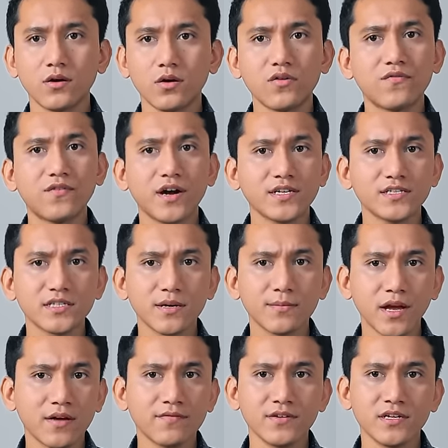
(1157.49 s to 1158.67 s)
or find
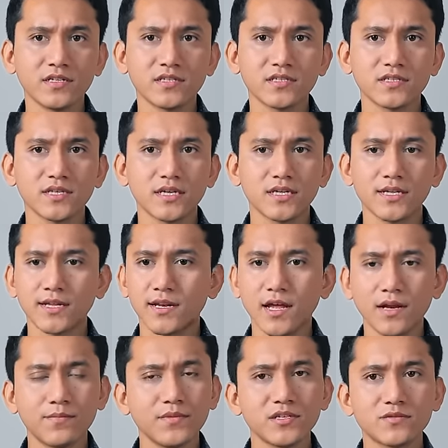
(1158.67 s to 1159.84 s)
some evidence that
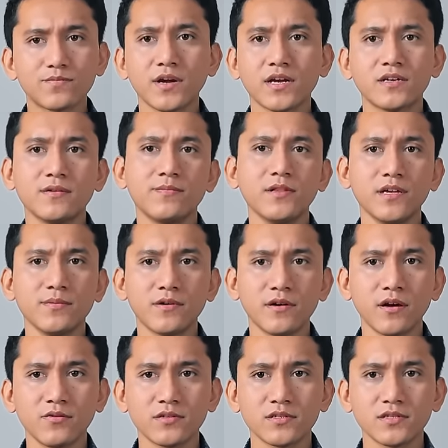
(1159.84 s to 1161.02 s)
let me spread the blame
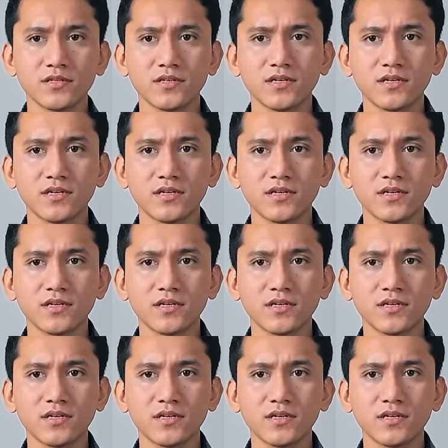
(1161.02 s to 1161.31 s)
around.